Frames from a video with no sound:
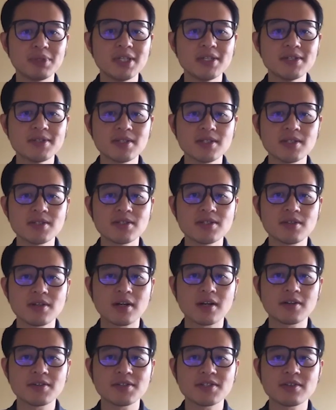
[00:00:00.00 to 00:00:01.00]
pieces
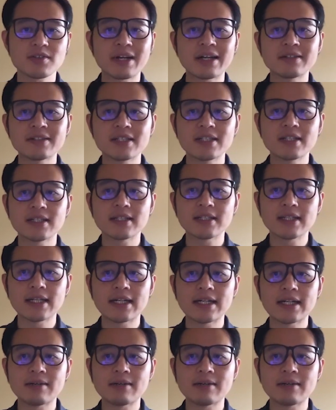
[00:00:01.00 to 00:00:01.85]
are surrounding